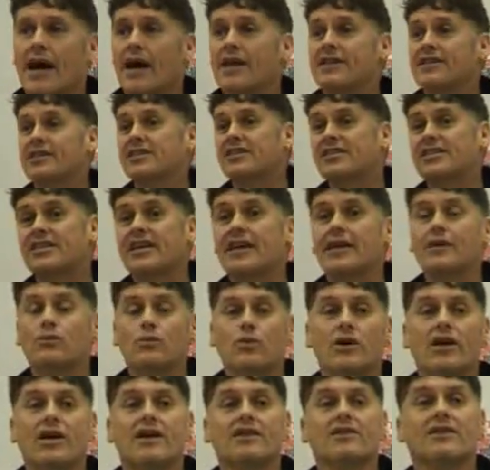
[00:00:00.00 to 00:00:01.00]
in the
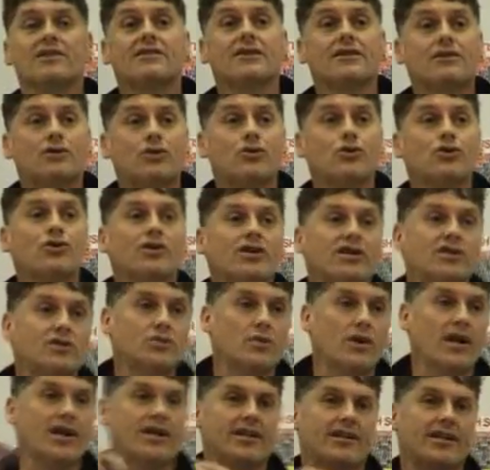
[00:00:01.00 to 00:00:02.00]
same way that the Tories
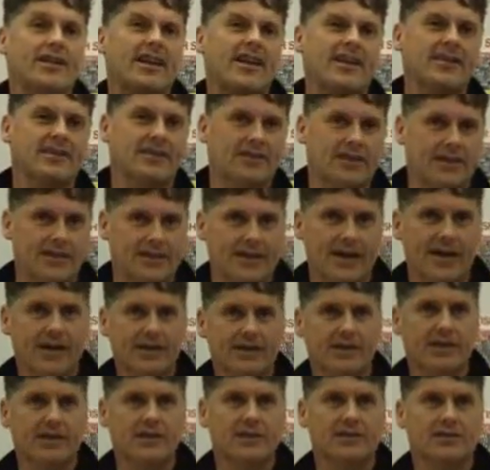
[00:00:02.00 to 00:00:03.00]
were in the
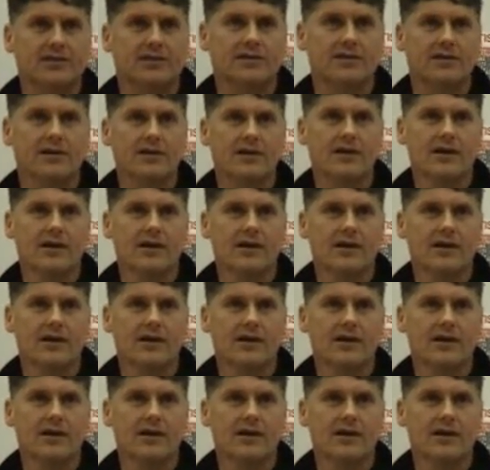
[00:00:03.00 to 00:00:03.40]
1990s.